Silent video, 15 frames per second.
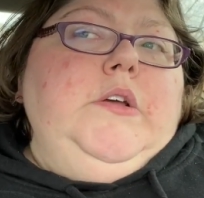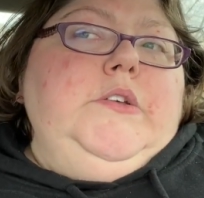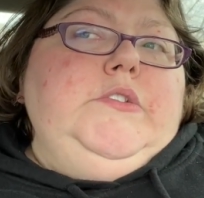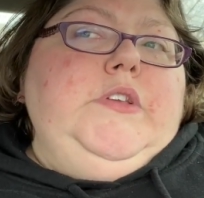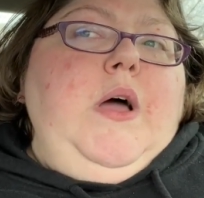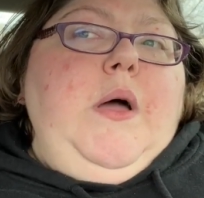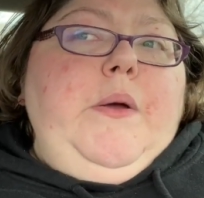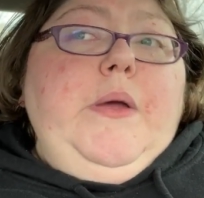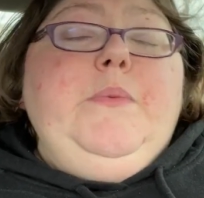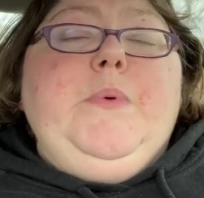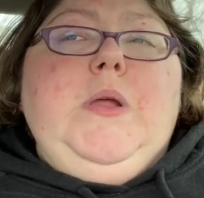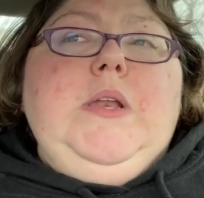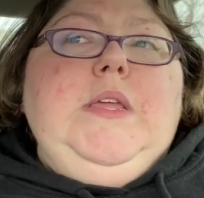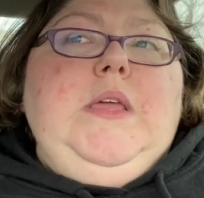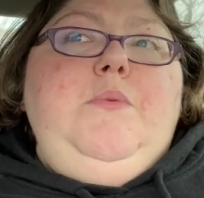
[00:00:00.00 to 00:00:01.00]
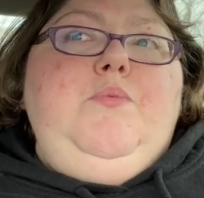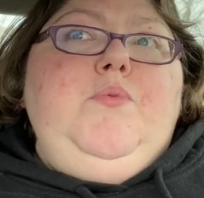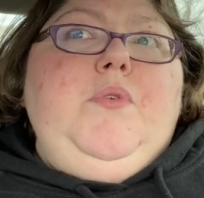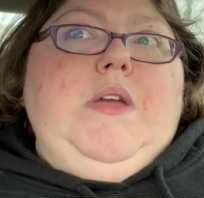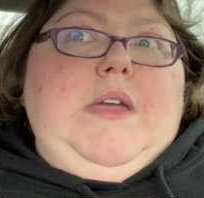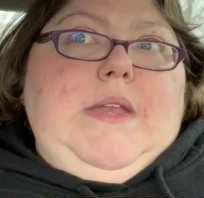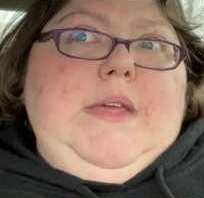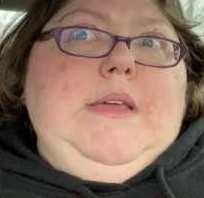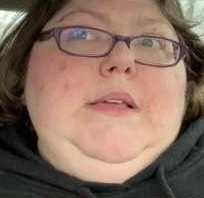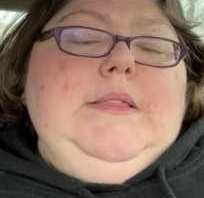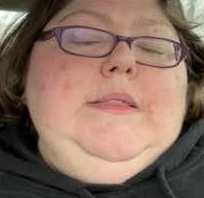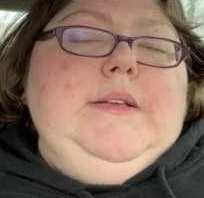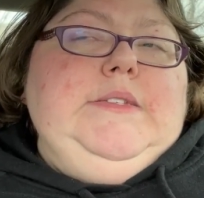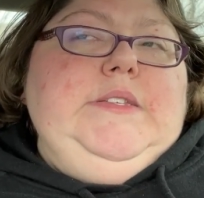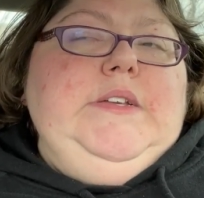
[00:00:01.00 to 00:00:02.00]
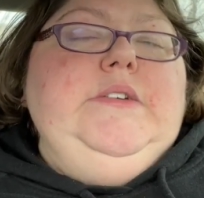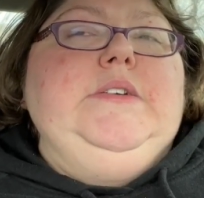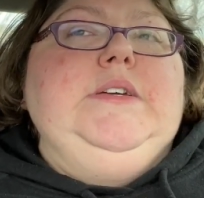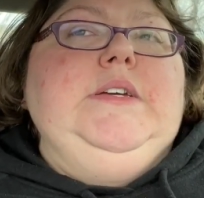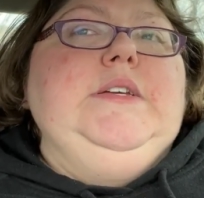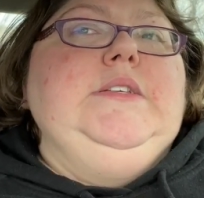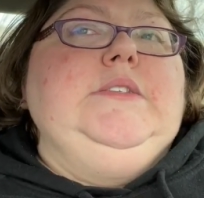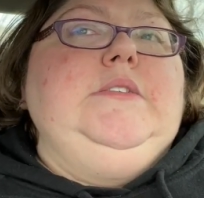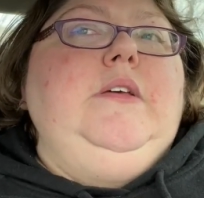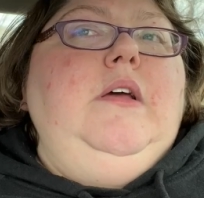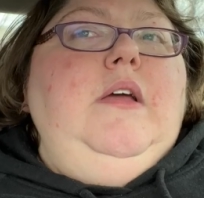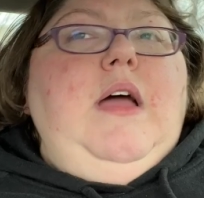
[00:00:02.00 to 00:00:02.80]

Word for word: So I'm going to keep reading the series.